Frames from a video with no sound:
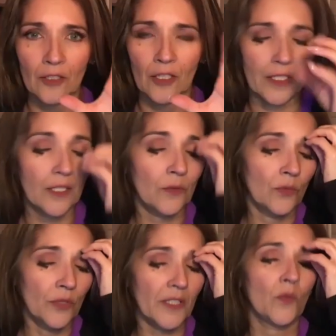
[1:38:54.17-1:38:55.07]
God, it
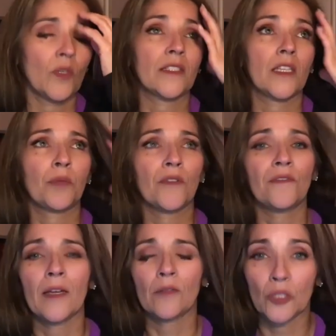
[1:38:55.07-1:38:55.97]
really was a
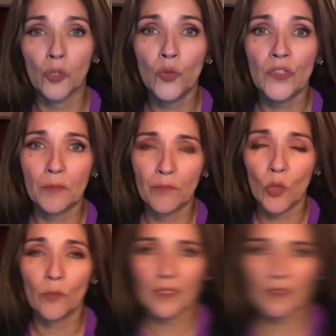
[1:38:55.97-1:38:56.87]
profound lucid
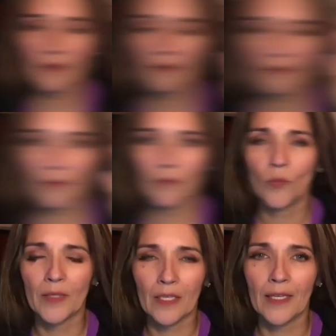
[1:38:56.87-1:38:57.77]
moment, the
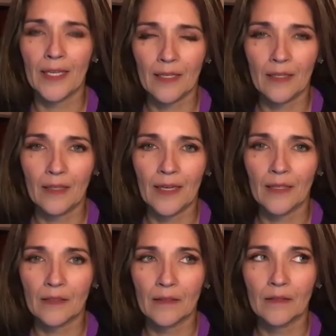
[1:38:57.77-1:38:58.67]
moment I had that
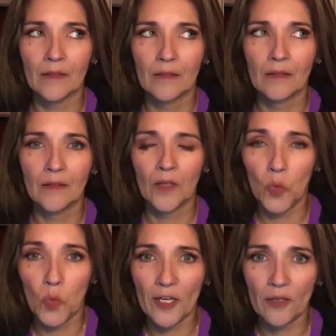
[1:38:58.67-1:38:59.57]

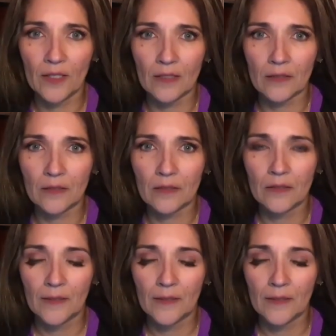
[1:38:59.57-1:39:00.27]
awareness.